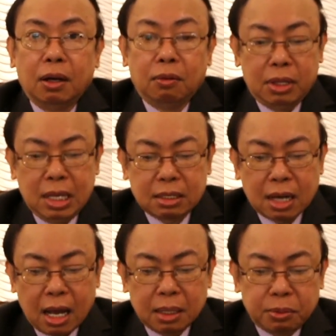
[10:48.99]
With
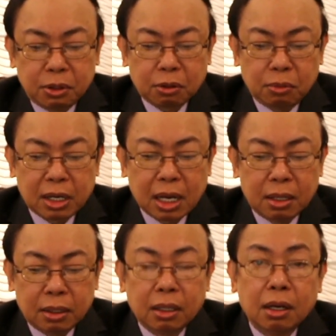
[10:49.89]
this handbook, we
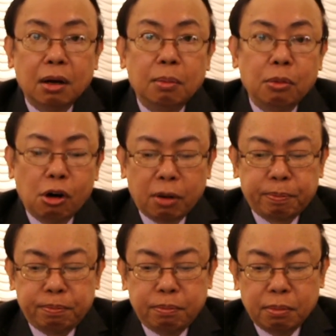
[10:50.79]
can
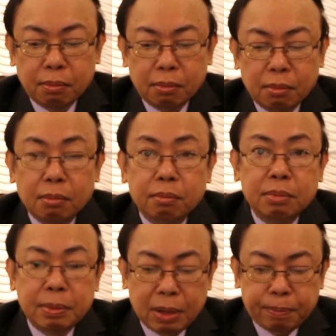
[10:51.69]
more
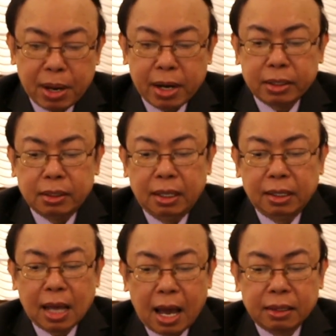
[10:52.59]
be prepared
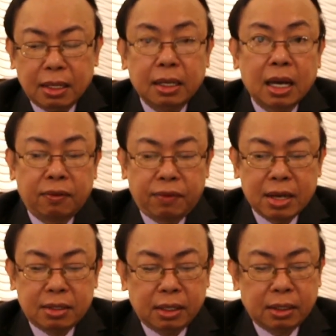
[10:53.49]
in handling and
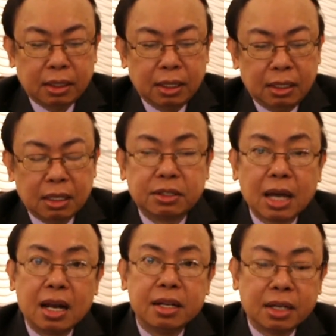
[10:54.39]
facing the
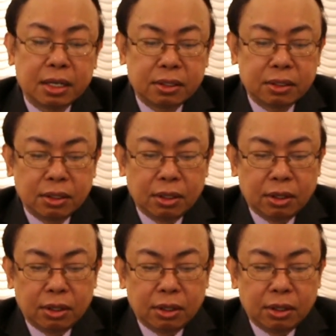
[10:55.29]
challenges